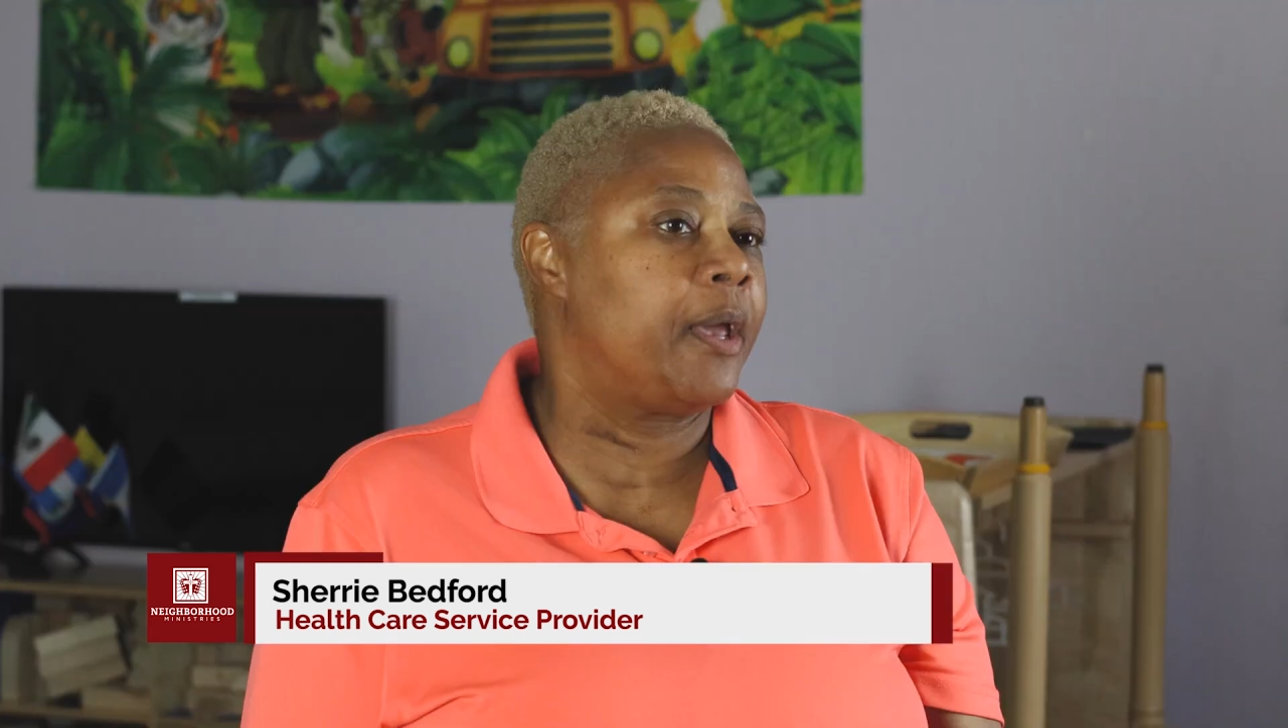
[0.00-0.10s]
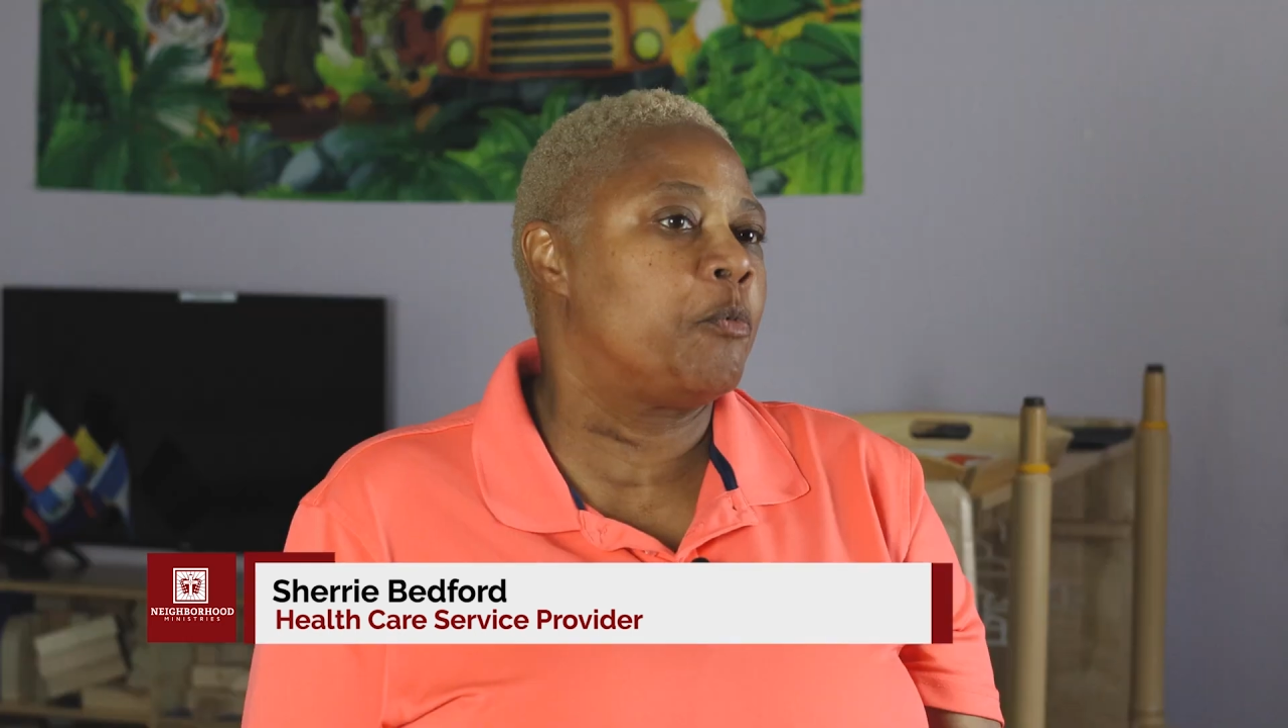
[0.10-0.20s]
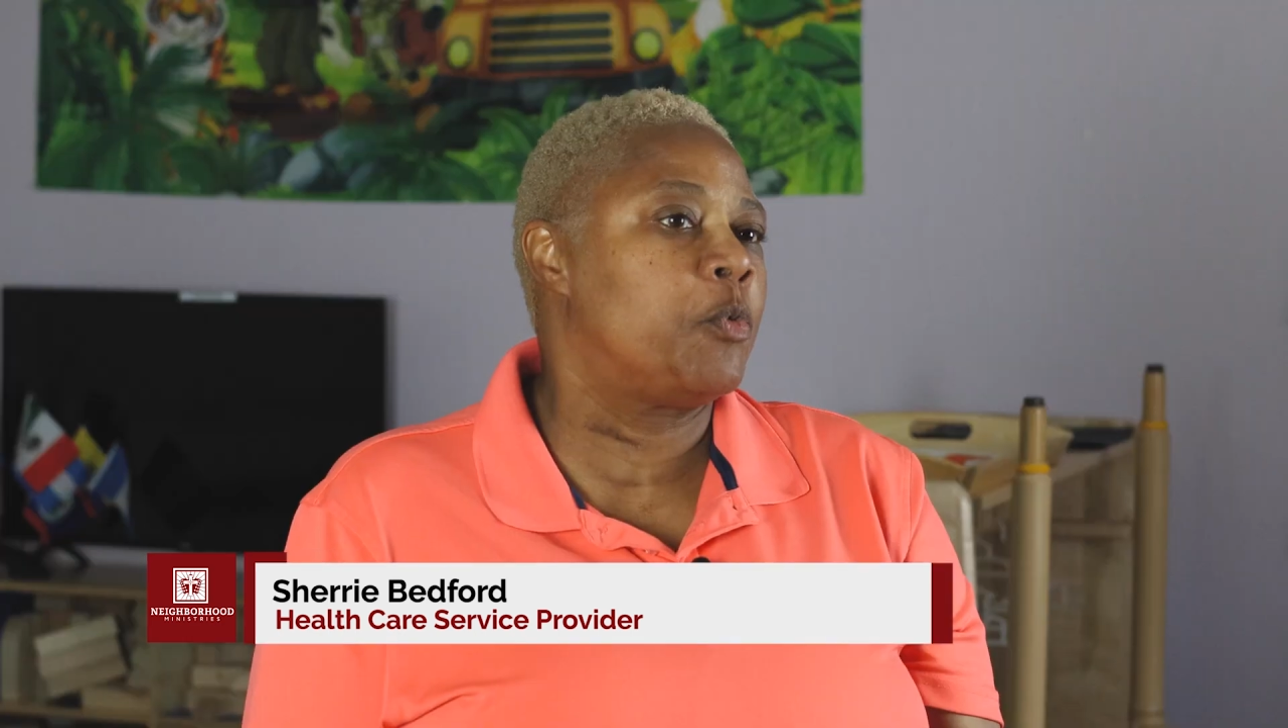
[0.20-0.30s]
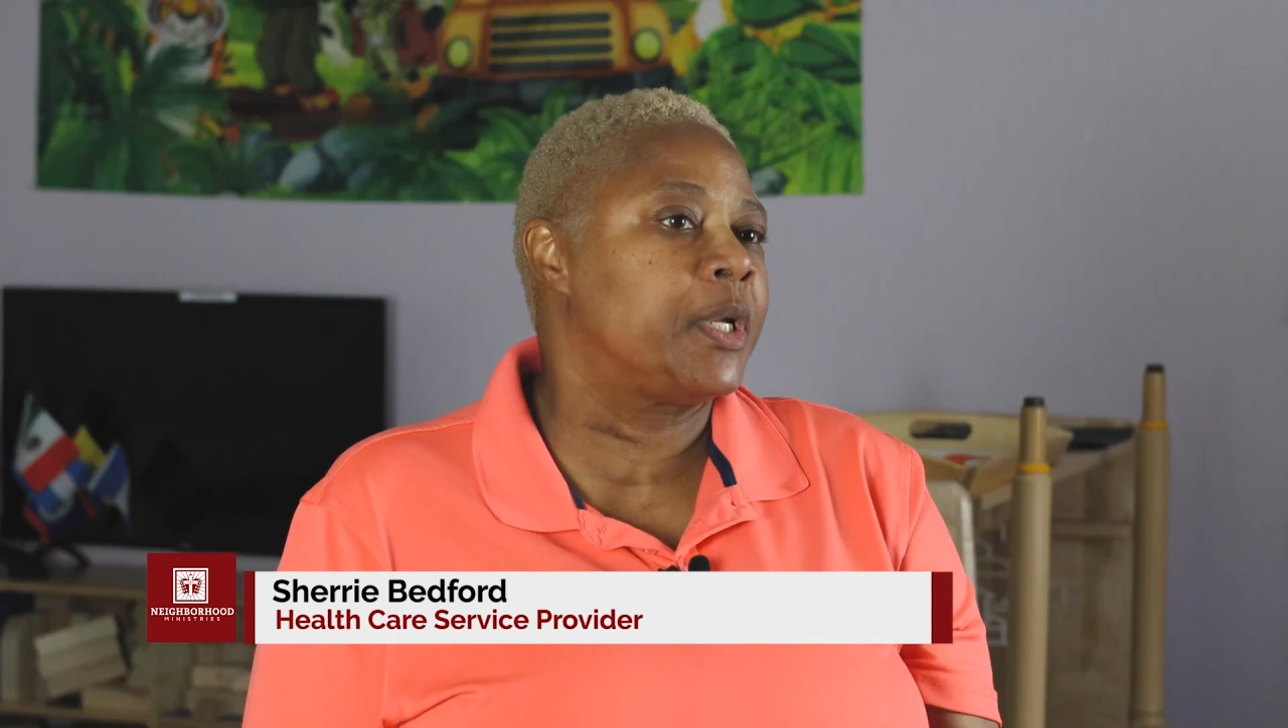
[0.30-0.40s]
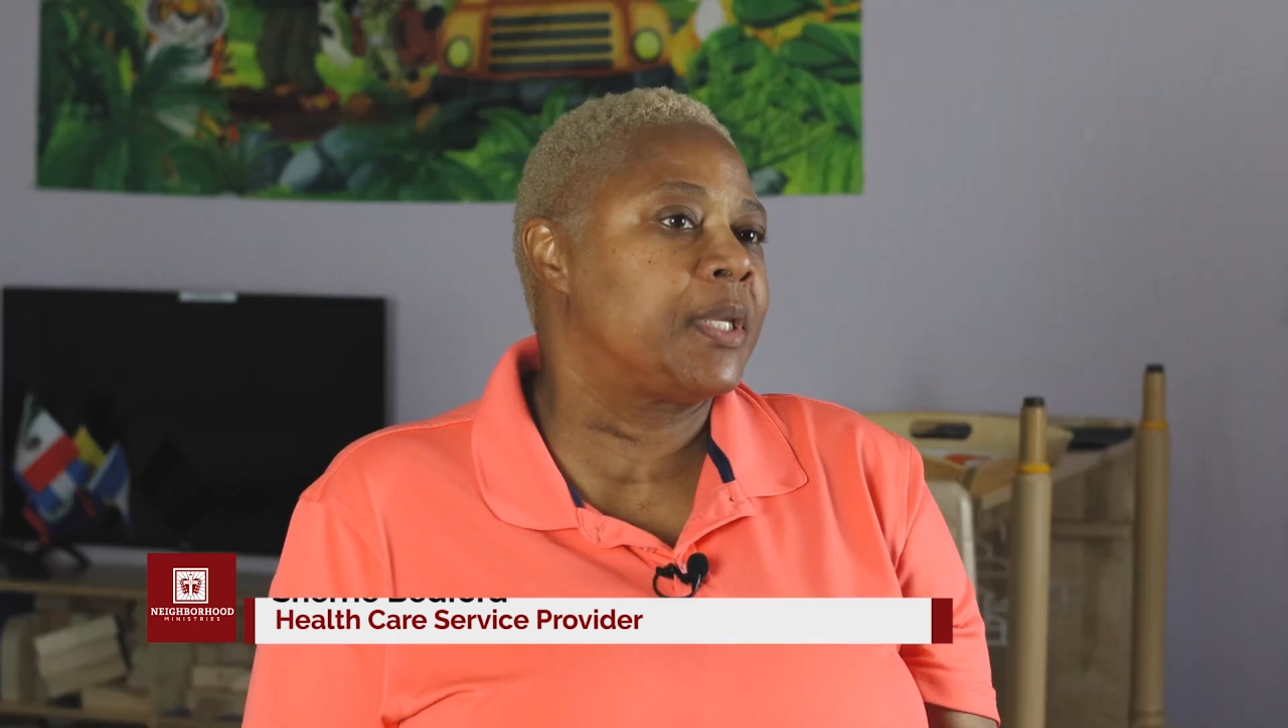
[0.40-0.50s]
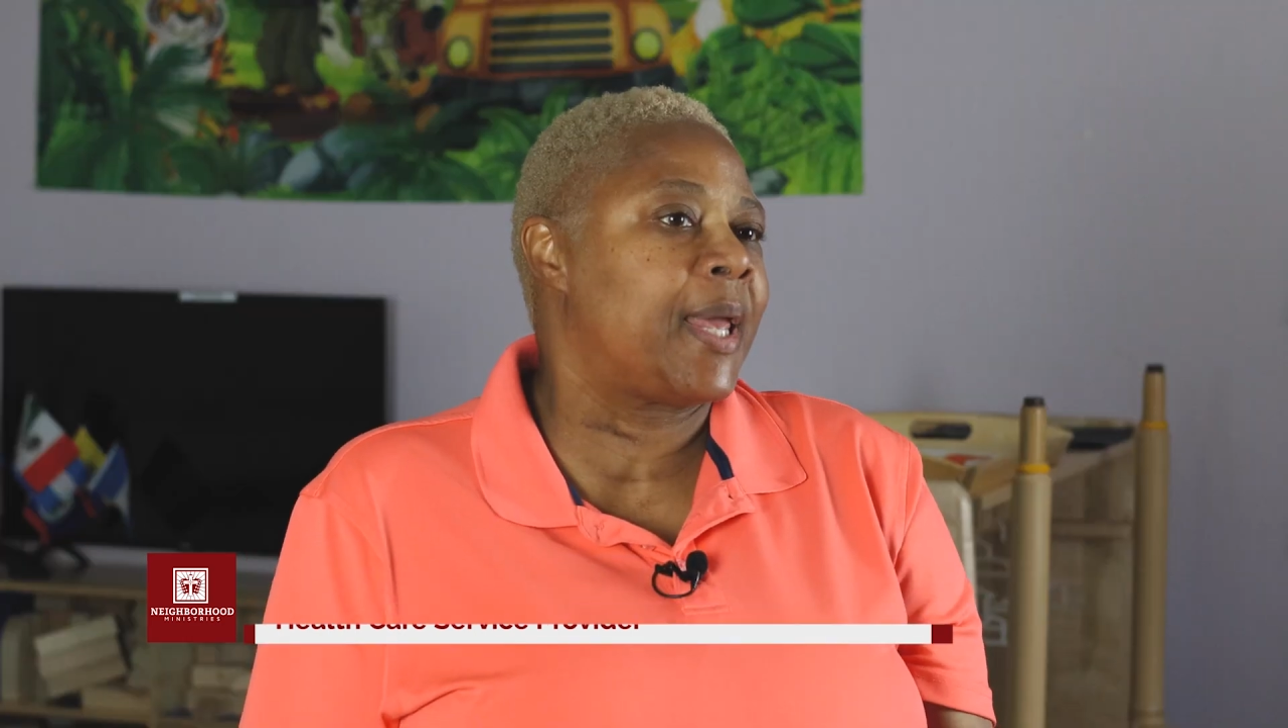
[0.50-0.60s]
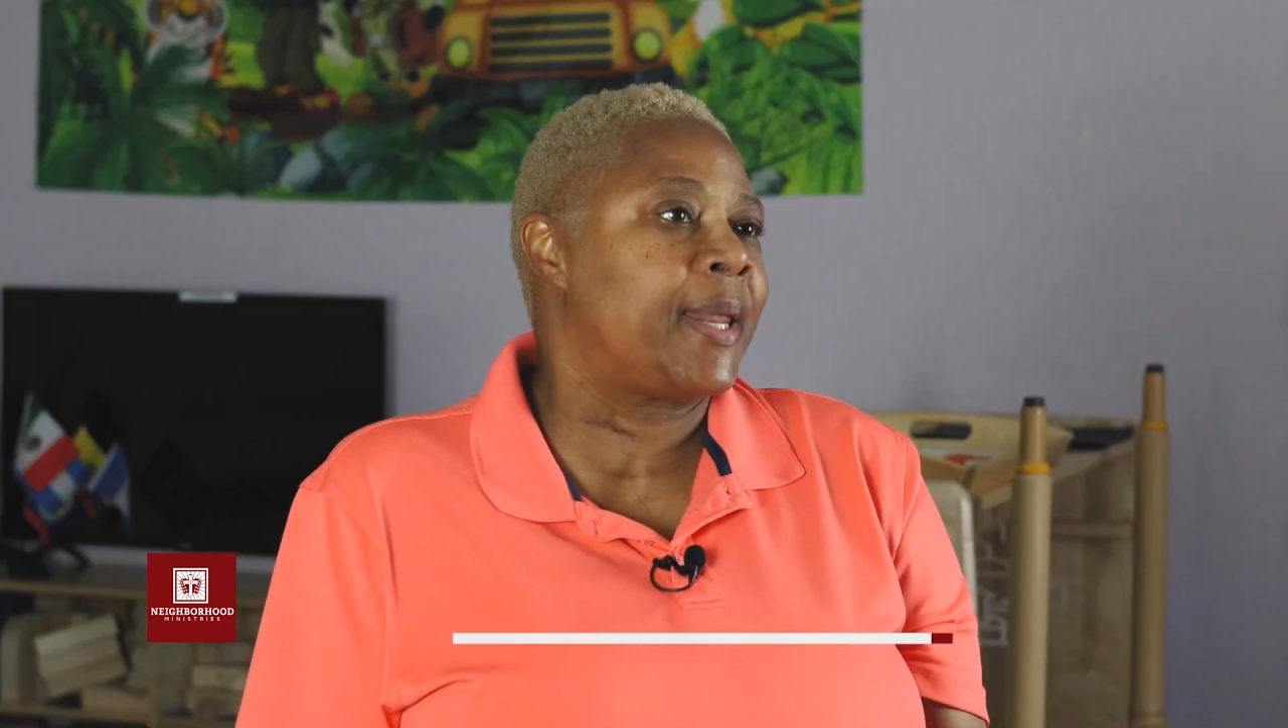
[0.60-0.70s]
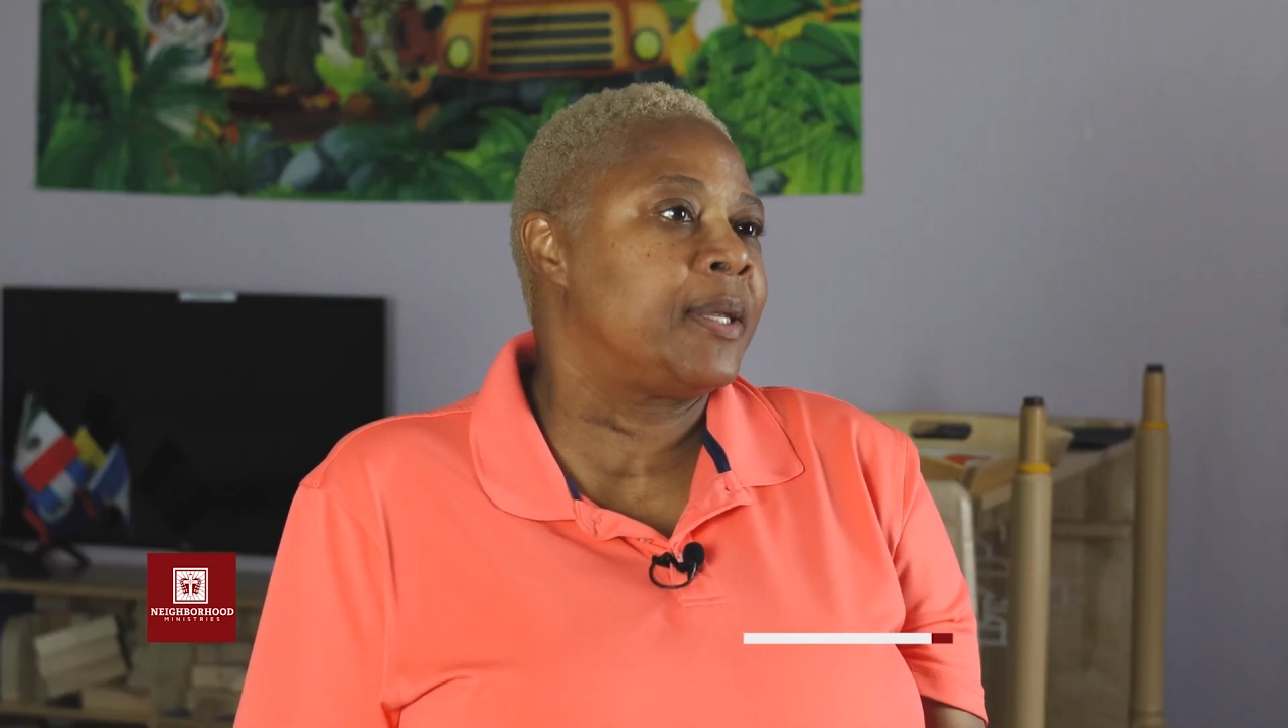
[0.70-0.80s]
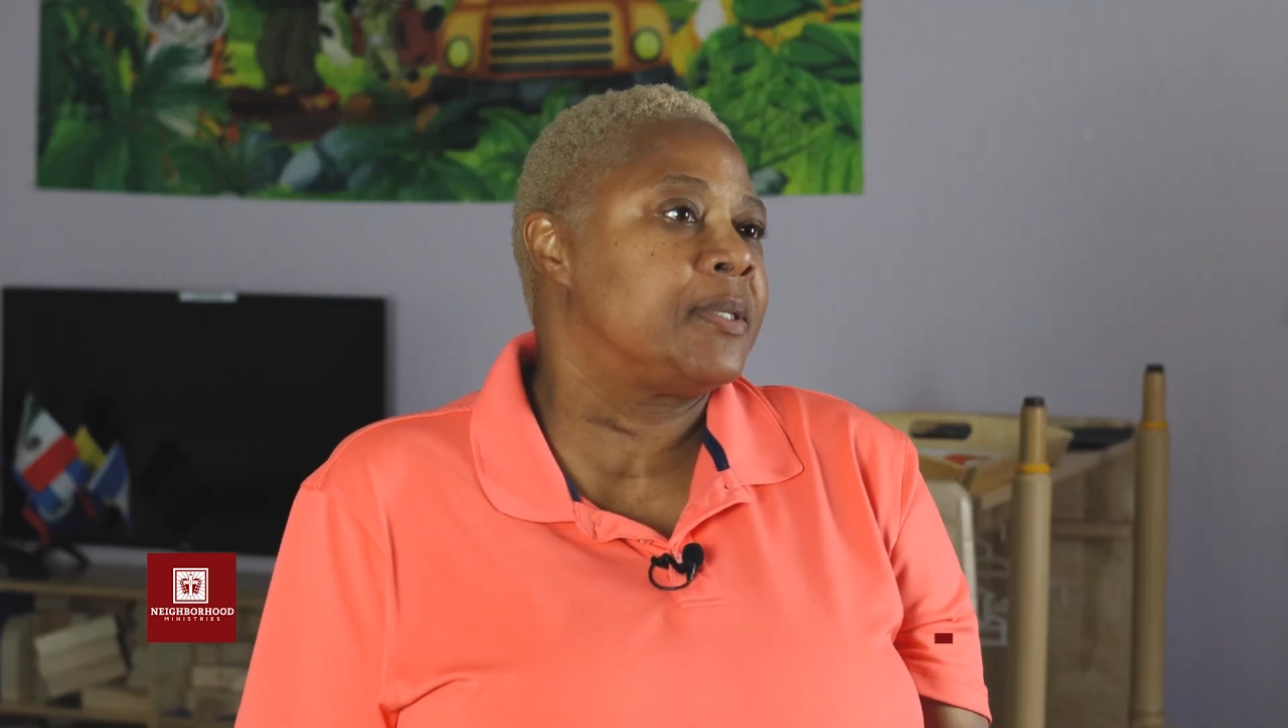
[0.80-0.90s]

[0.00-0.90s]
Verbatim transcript: and what that